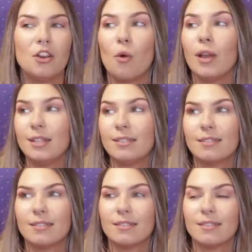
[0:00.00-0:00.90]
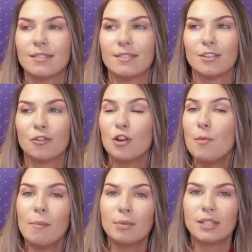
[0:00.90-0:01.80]
annoys crew
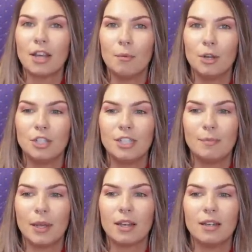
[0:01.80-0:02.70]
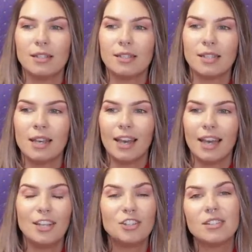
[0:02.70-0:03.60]
members so much is because
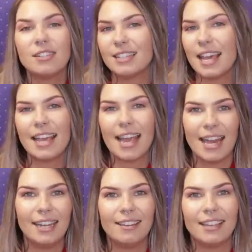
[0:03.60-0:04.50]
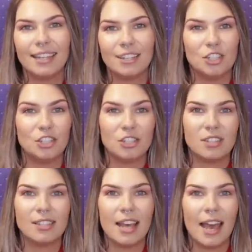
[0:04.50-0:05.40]
it doesn't take anything to
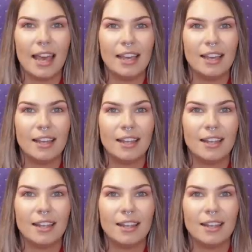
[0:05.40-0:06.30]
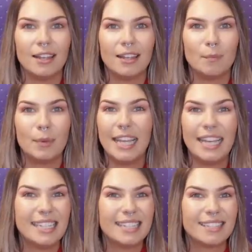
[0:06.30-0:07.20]
just say
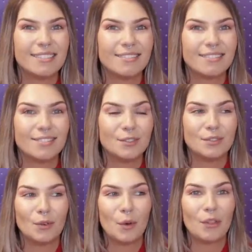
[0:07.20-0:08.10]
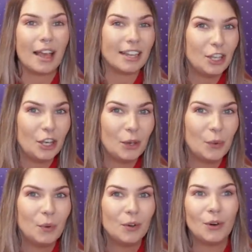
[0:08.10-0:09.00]
please or thank
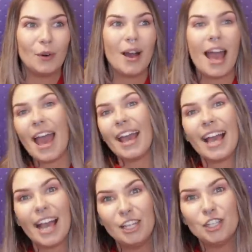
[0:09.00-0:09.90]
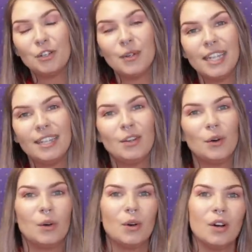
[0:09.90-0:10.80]
you or hey how you doing
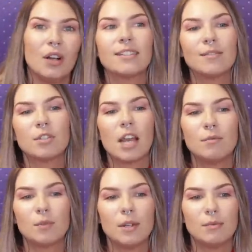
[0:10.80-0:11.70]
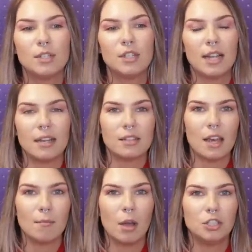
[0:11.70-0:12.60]
or like sometimes when I'm stood
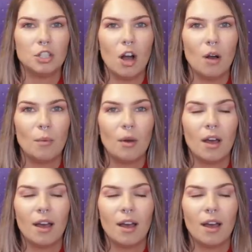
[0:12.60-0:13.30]
outside my shop